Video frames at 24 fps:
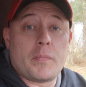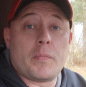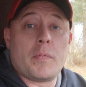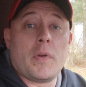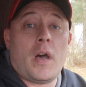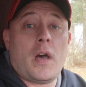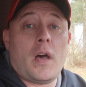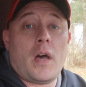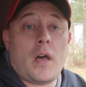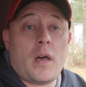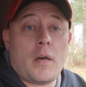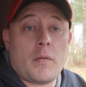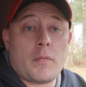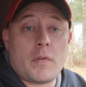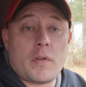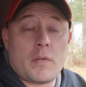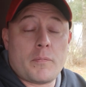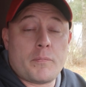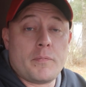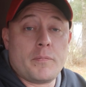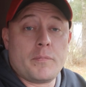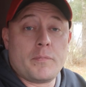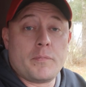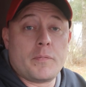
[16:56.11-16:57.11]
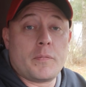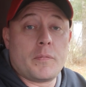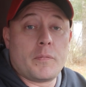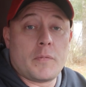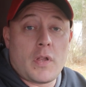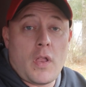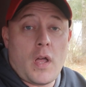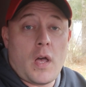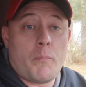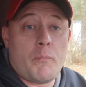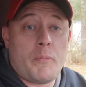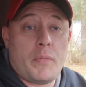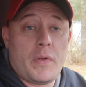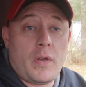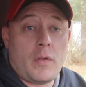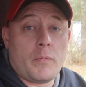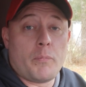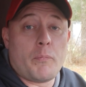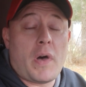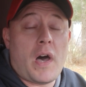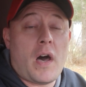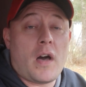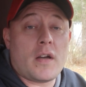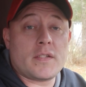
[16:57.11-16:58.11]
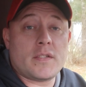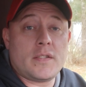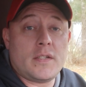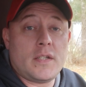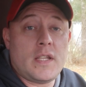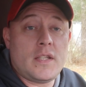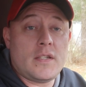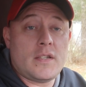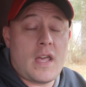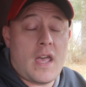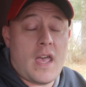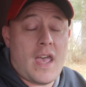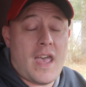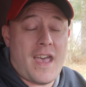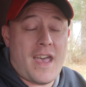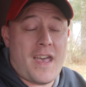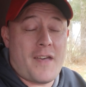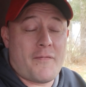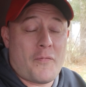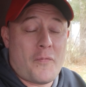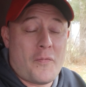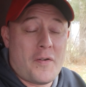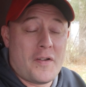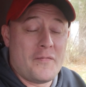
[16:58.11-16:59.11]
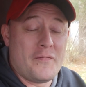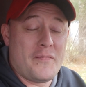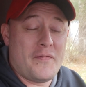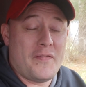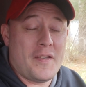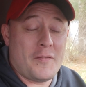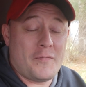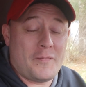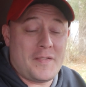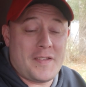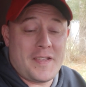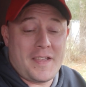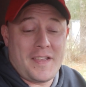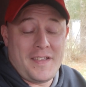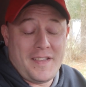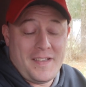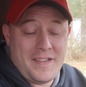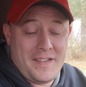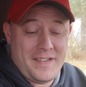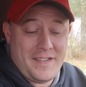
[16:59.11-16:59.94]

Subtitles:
Club build box in his F-150.